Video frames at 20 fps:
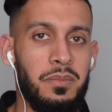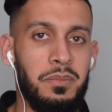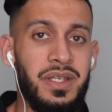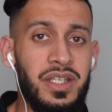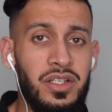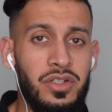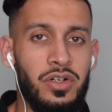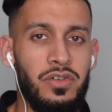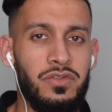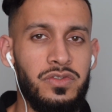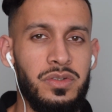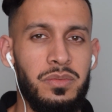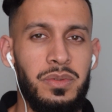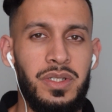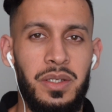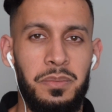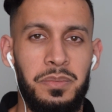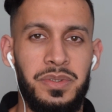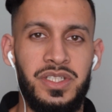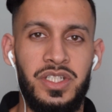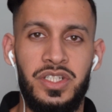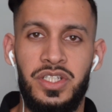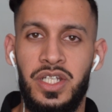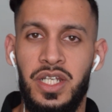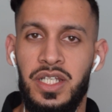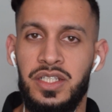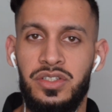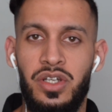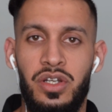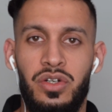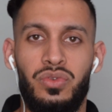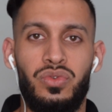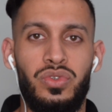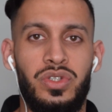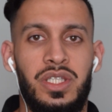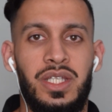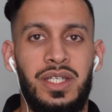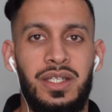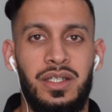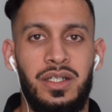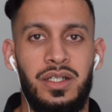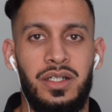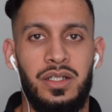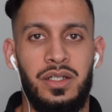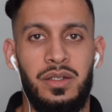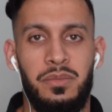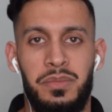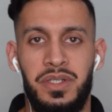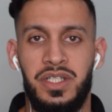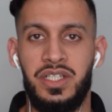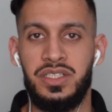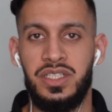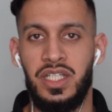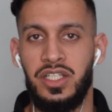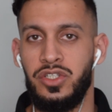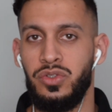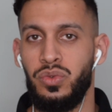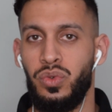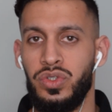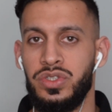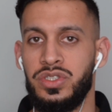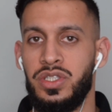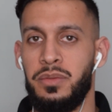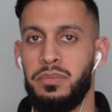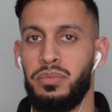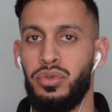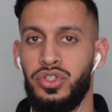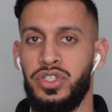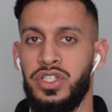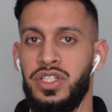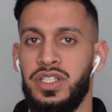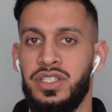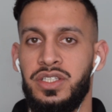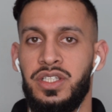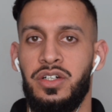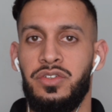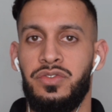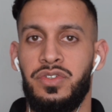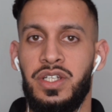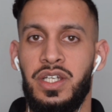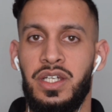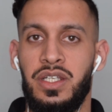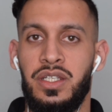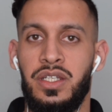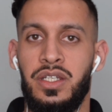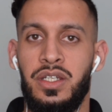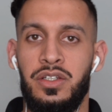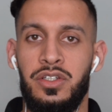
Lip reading: Being comfortable in a position is not a good thing, because then you won't start pushing yourself again.